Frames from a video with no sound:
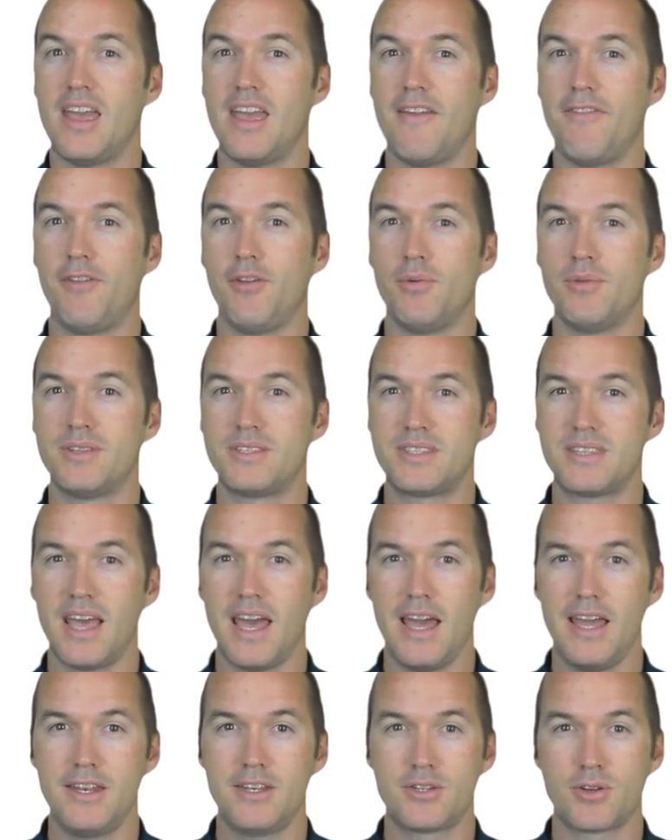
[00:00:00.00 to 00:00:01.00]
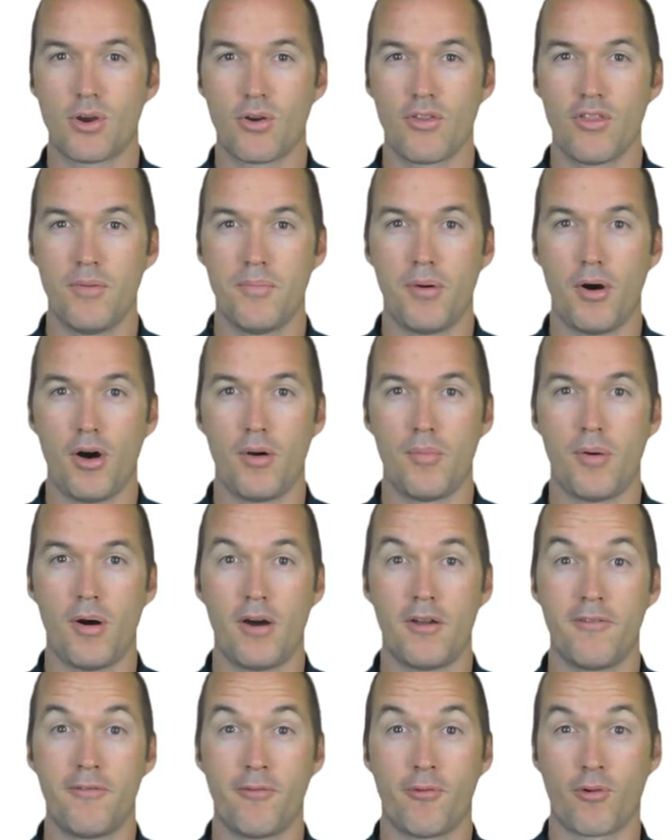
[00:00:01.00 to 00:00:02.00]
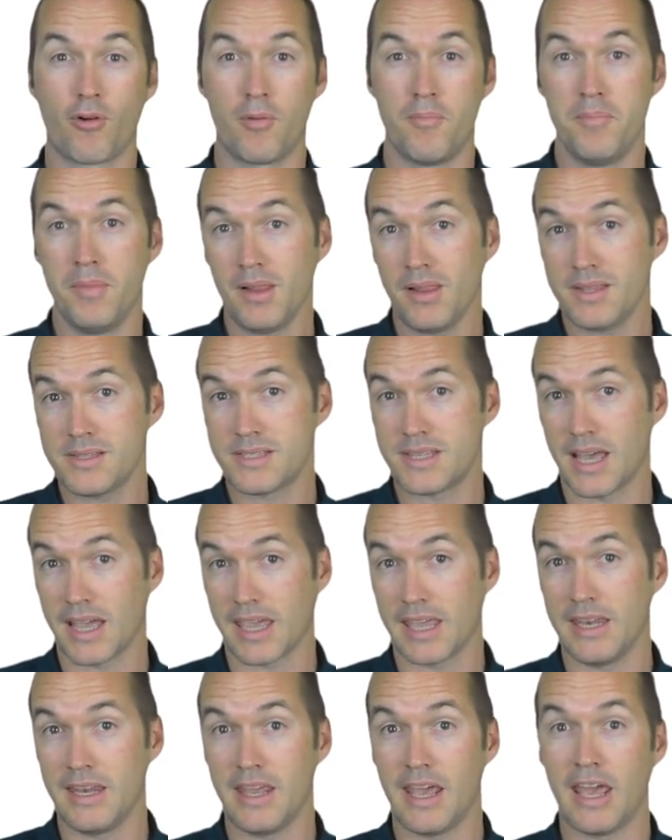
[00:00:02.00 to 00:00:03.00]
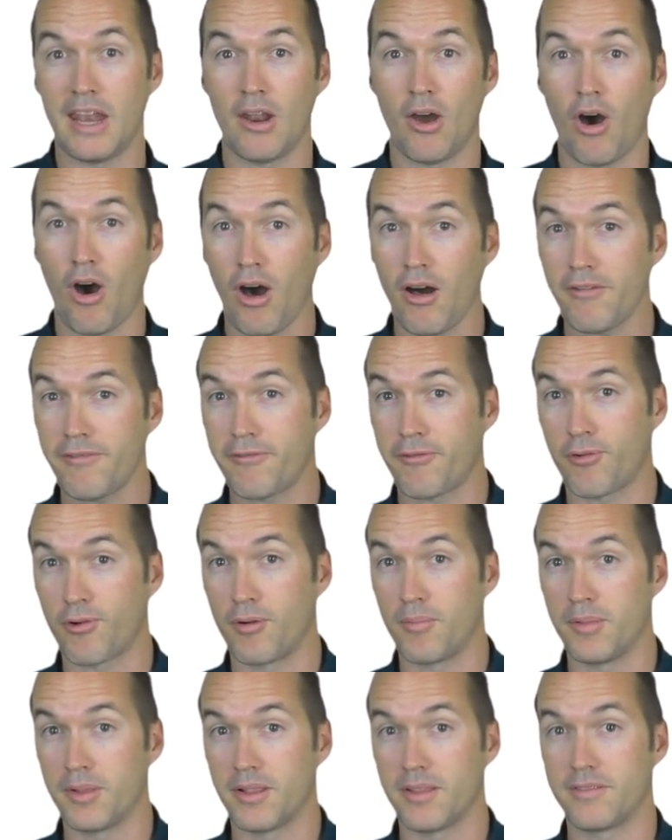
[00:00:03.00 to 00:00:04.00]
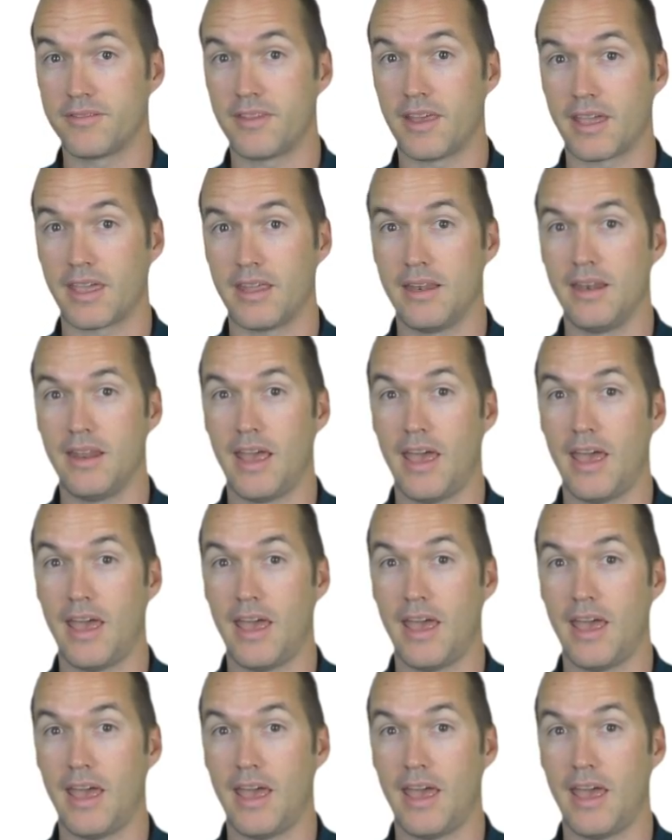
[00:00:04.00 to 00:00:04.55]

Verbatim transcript: If you instead turn the bulb on for a millisecond and off for a millisecond,